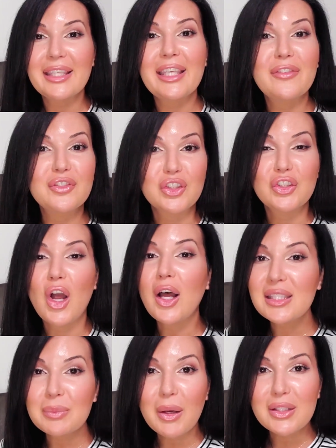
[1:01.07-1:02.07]
The gifts are
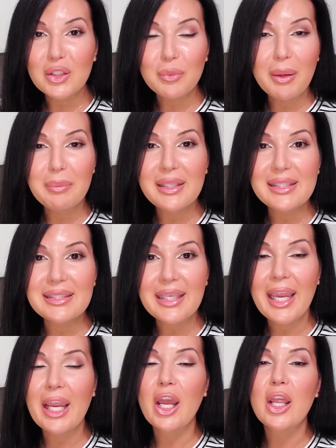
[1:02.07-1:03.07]
not sponsored by
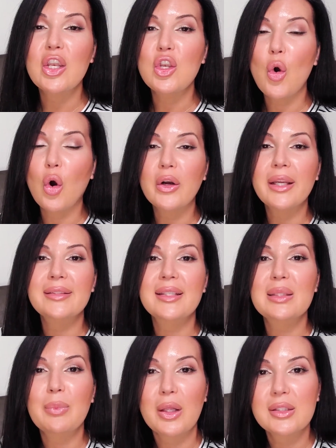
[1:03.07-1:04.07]
PCA, nor is
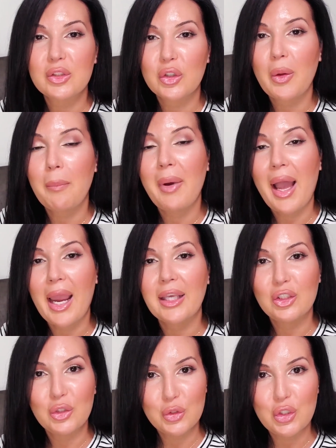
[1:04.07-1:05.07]
it sponsored by
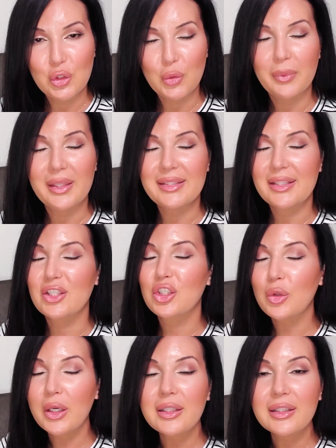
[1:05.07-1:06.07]
YouTube. This is
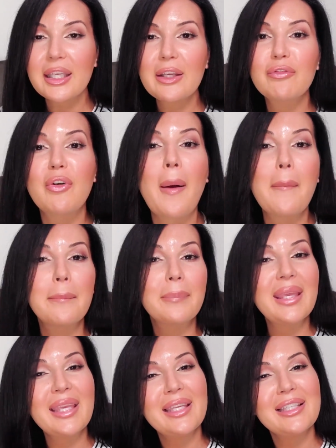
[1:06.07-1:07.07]
strictly from
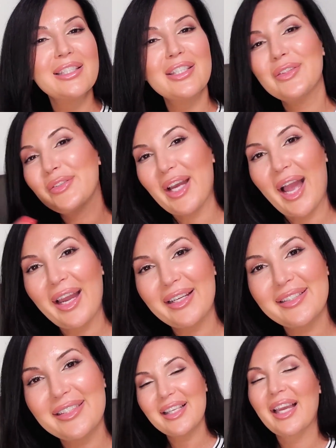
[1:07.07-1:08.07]
me to you
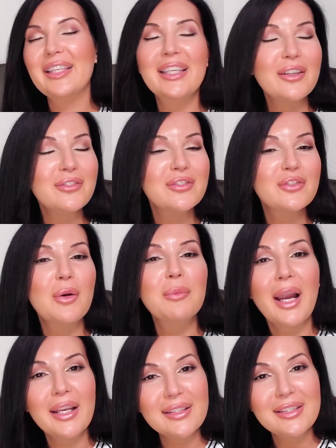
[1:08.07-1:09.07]
guys. A gift from
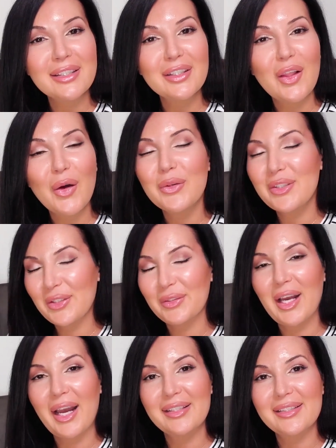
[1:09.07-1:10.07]
Guidance to Glow to you
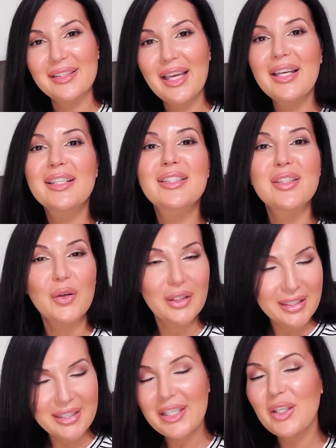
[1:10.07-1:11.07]
guys. So
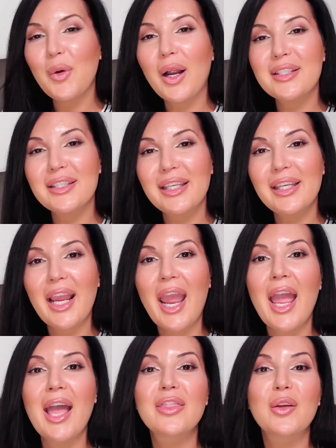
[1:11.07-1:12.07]
continue watching
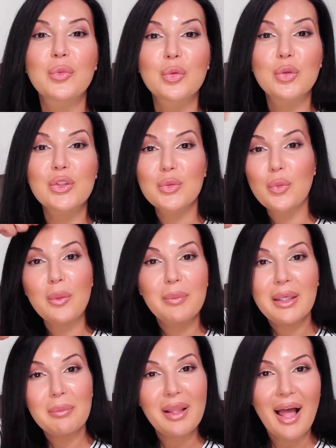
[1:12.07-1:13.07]
and the rules will
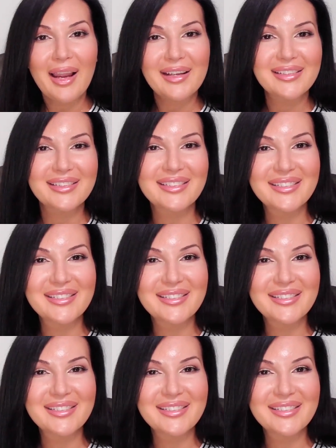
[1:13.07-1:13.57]
be applied.